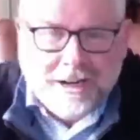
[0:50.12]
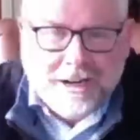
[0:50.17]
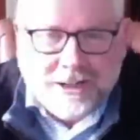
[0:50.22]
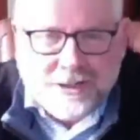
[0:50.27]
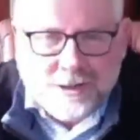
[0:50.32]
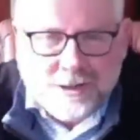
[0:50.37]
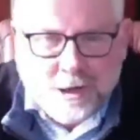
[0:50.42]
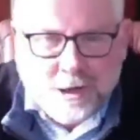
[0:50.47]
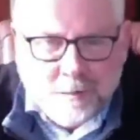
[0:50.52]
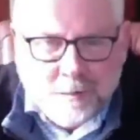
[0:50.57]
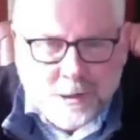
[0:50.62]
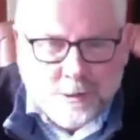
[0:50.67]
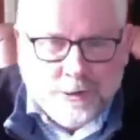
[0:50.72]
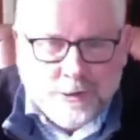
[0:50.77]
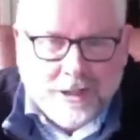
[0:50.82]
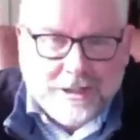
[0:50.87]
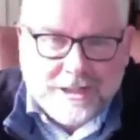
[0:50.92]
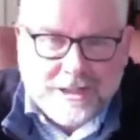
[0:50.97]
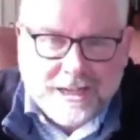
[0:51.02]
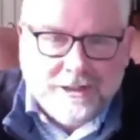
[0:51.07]
It's good to be doing
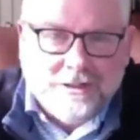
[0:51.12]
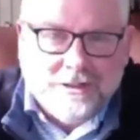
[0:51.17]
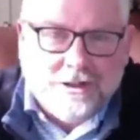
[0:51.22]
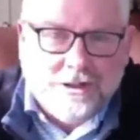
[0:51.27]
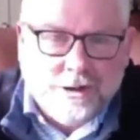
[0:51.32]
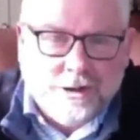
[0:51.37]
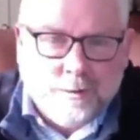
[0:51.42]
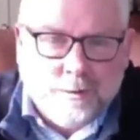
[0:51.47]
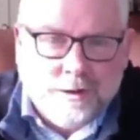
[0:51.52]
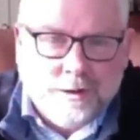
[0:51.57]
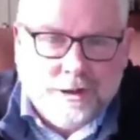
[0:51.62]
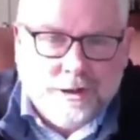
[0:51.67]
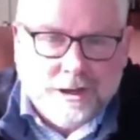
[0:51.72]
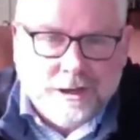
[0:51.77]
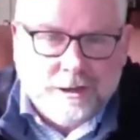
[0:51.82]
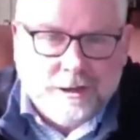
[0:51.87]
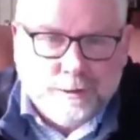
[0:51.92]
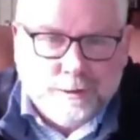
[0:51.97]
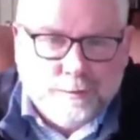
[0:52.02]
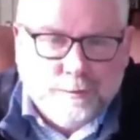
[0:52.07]
this again this year with you
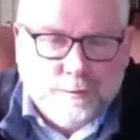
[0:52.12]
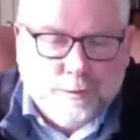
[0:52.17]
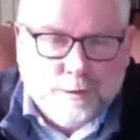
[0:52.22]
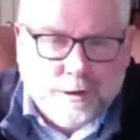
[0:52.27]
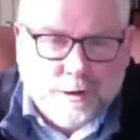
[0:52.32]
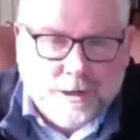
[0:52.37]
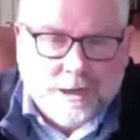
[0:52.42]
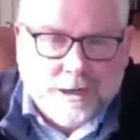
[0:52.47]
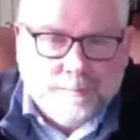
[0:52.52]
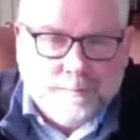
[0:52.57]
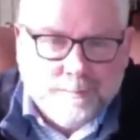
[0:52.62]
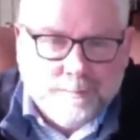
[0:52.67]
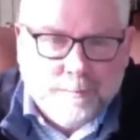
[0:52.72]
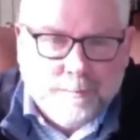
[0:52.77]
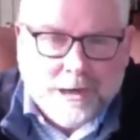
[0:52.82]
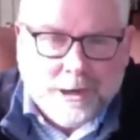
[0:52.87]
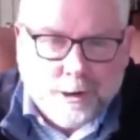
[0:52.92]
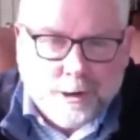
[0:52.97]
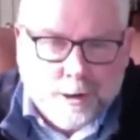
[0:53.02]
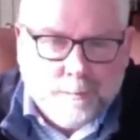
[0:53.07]
and look forward to
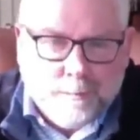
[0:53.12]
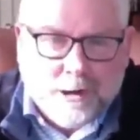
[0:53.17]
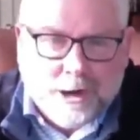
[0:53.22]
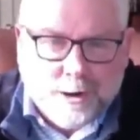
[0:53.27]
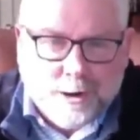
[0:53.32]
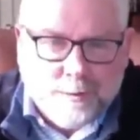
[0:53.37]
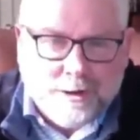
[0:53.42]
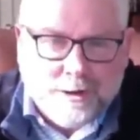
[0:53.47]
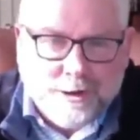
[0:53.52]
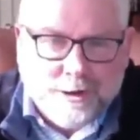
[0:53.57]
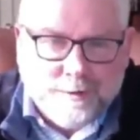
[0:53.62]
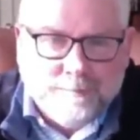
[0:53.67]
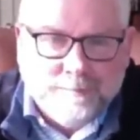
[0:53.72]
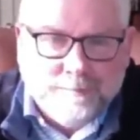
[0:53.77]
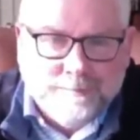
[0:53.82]
being in Omaha with you.